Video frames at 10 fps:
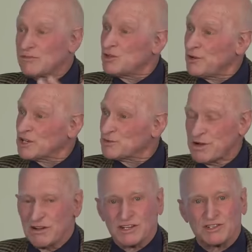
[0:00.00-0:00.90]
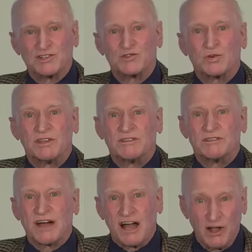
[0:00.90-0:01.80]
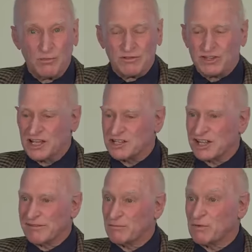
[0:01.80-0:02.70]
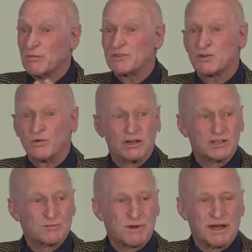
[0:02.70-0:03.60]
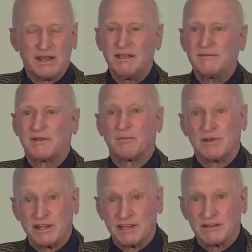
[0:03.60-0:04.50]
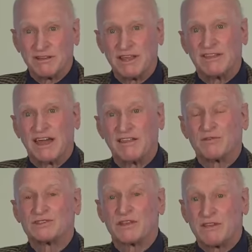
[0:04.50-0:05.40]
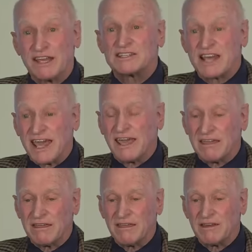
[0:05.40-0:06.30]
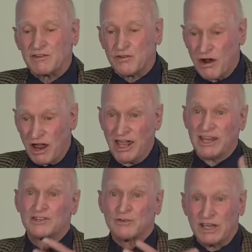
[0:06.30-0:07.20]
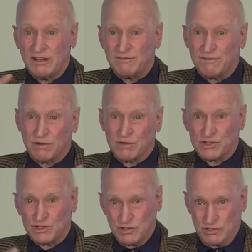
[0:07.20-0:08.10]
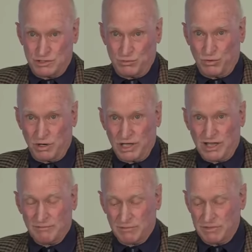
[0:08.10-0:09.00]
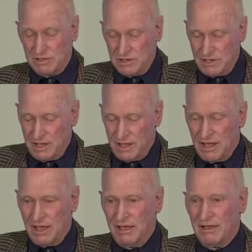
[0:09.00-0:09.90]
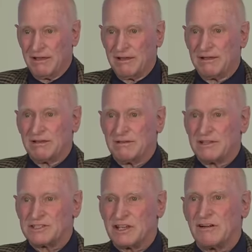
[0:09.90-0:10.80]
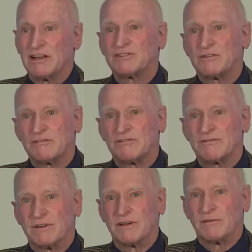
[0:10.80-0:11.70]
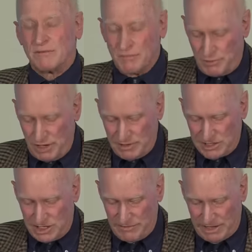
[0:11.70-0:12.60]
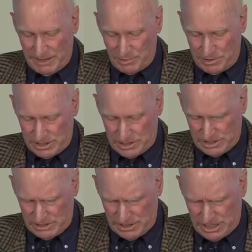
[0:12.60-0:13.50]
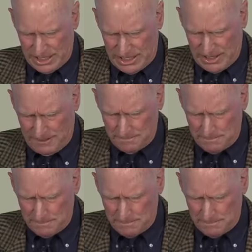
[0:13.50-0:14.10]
two experiences with the hope of changing government. One was the Workers' Party, a political thing. The other was the think tank, trying to influence smaller government. So I'd sort of pretty much given up on that idea.